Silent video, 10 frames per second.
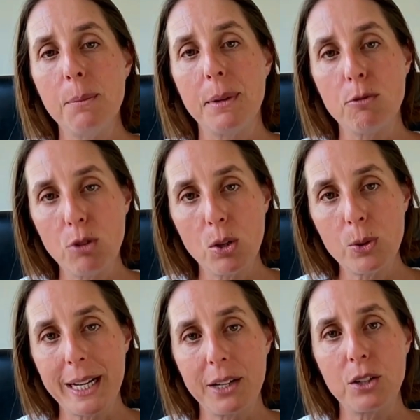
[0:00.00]
be rolled
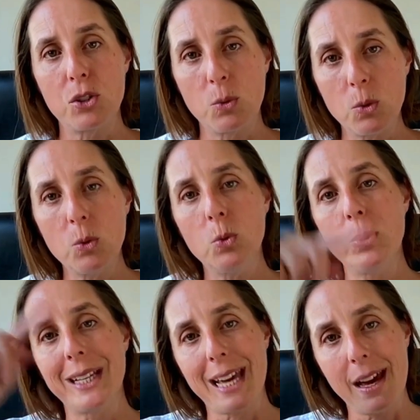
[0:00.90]
out to all
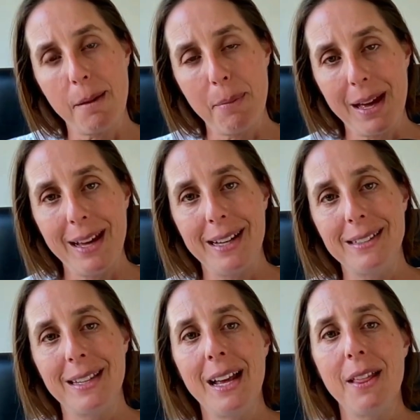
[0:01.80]
the
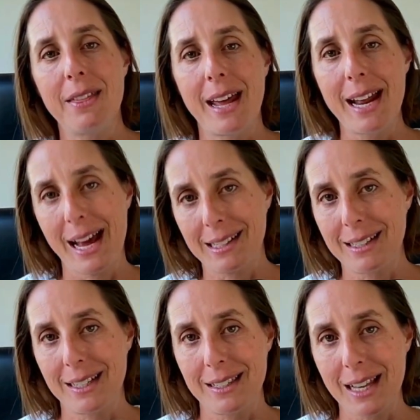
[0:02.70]
campaigns that
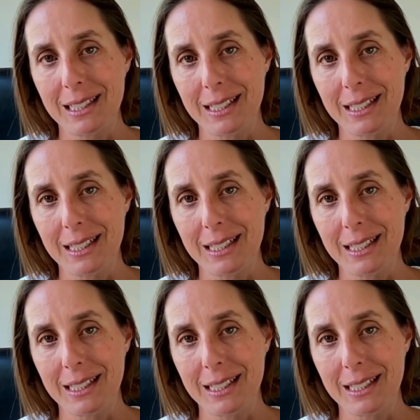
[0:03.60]
access that